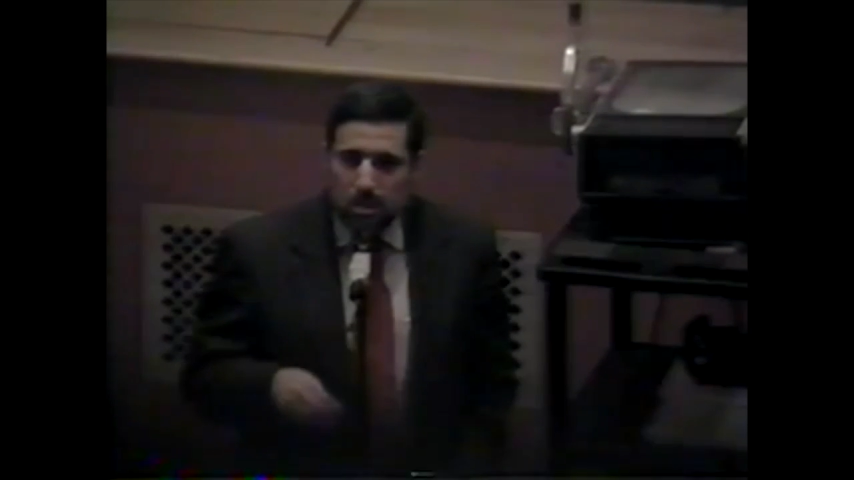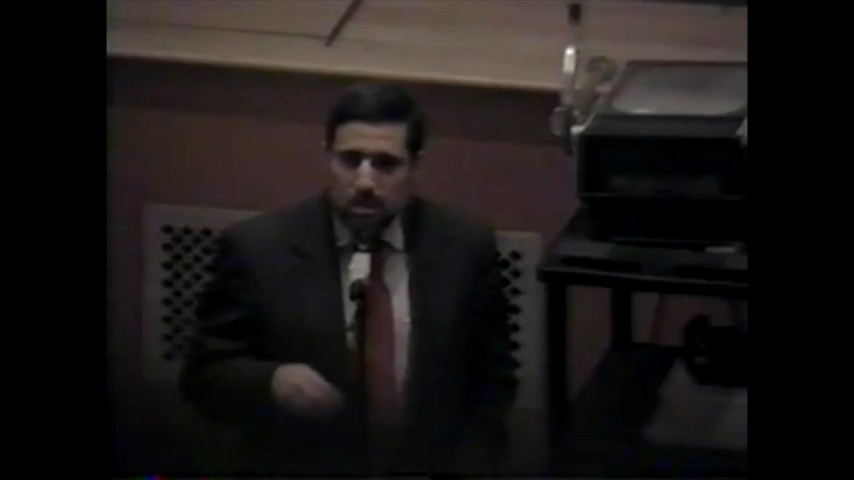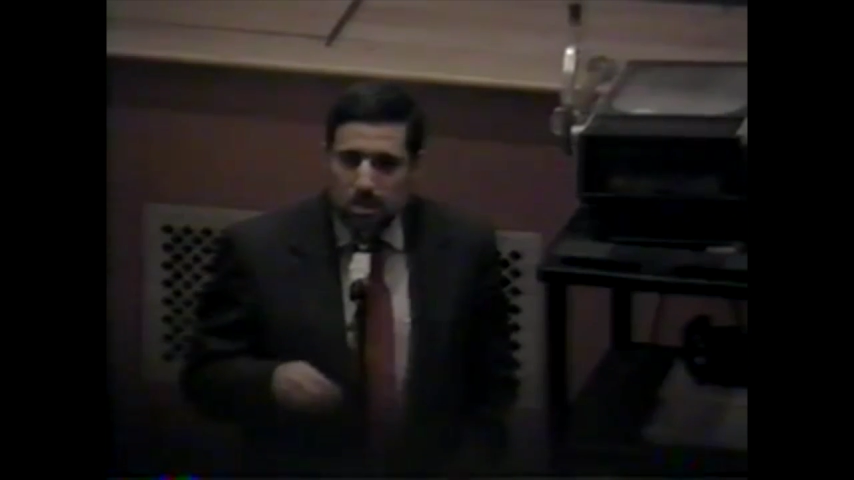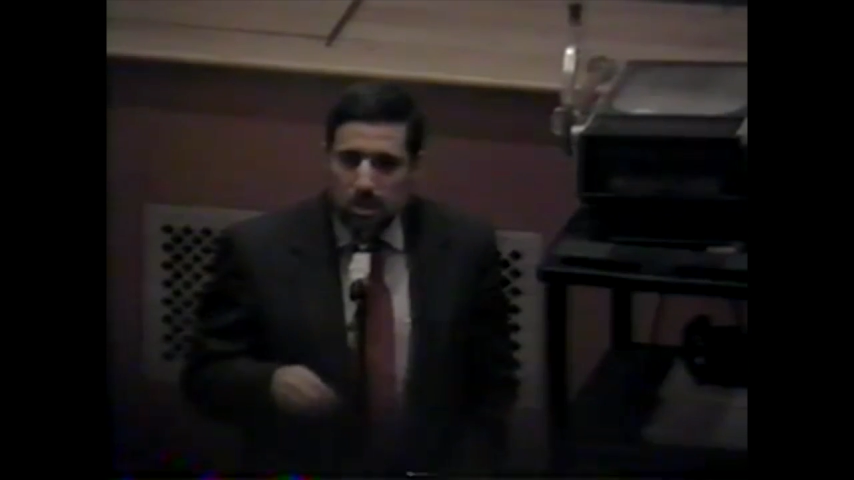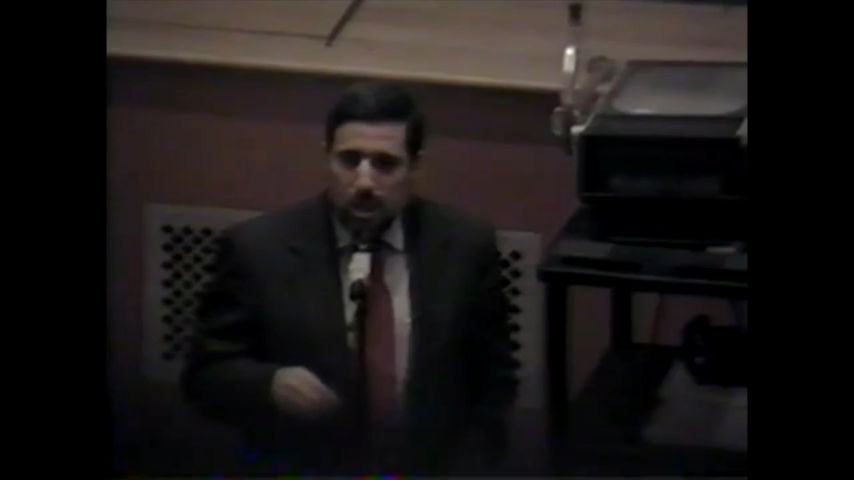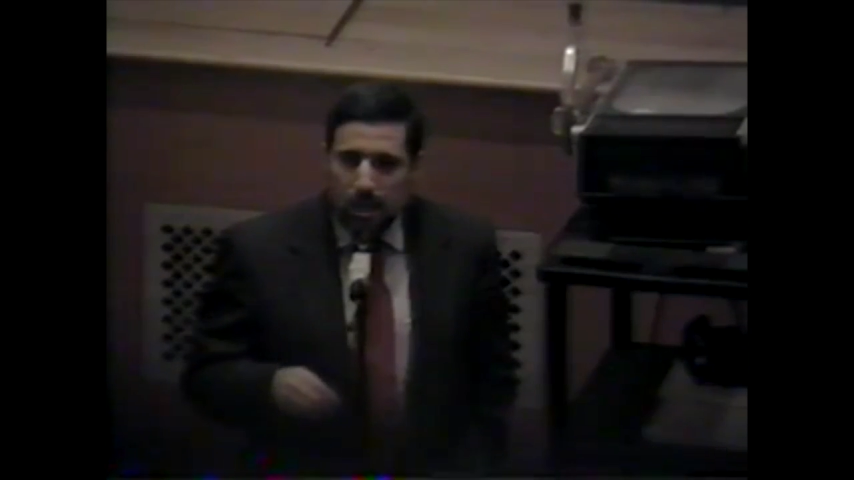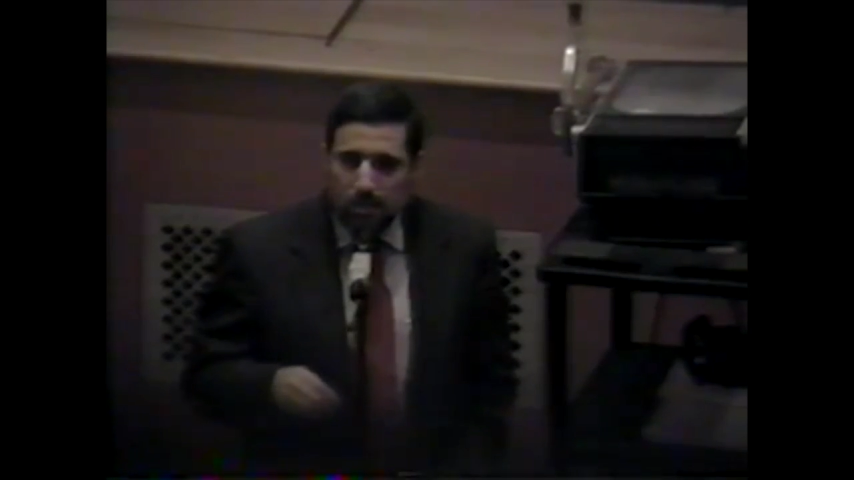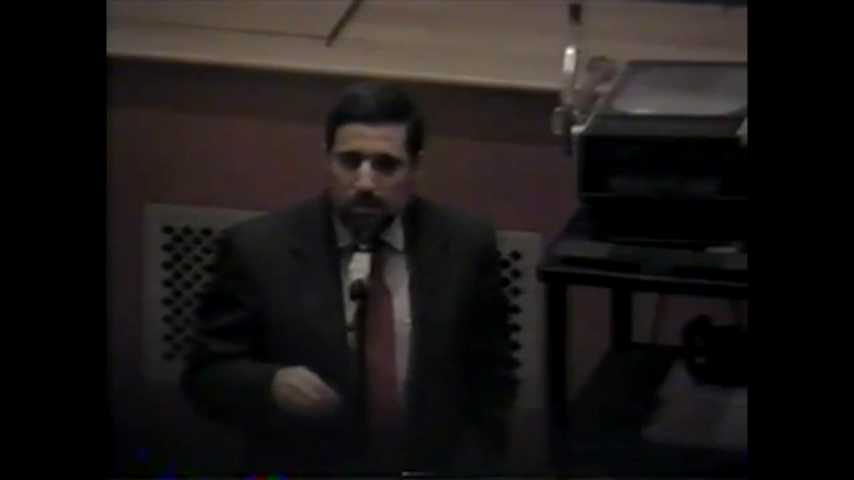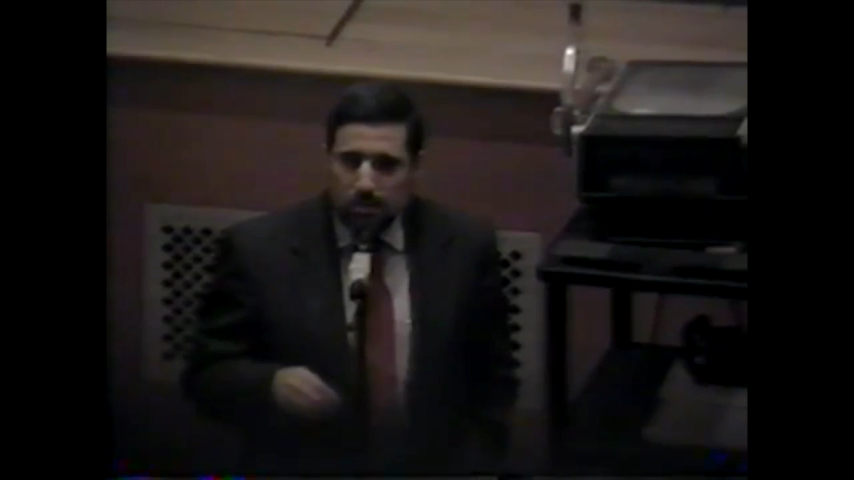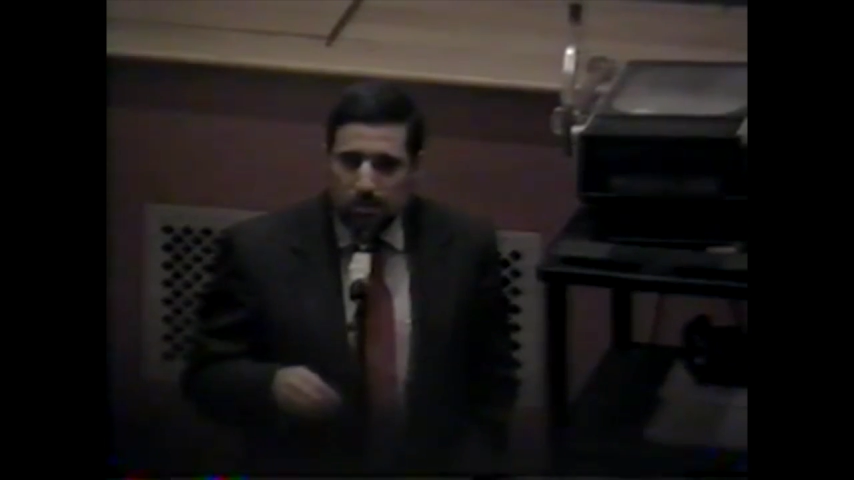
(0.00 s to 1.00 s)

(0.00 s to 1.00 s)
does not